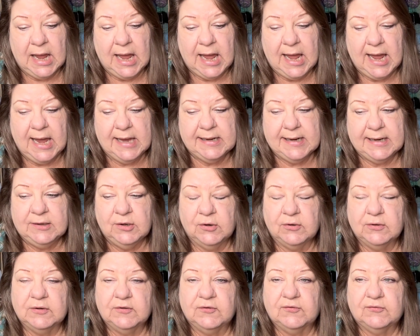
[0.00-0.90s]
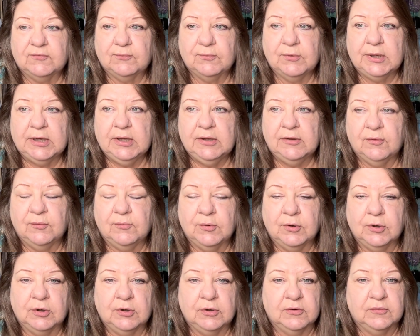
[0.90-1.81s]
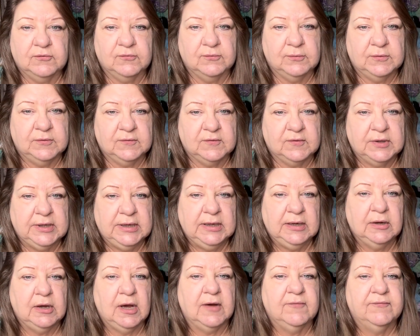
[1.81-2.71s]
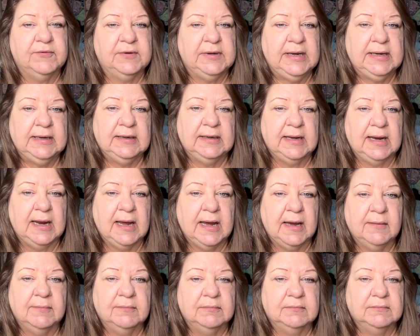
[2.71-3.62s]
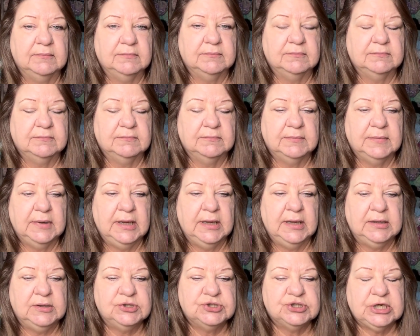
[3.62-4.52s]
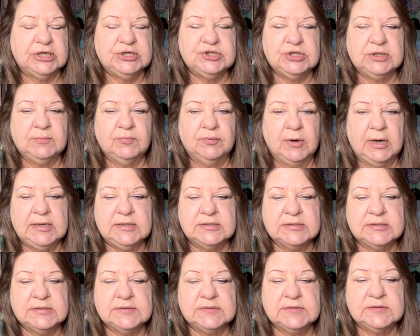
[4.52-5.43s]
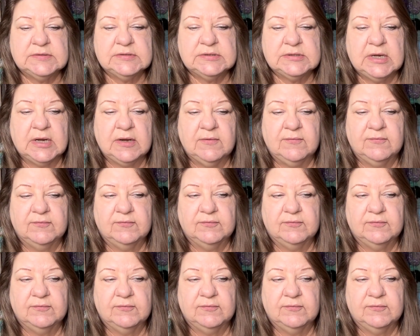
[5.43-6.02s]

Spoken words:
And I noticed one of the workers was cleaning off an end cap and changing prices and stuff.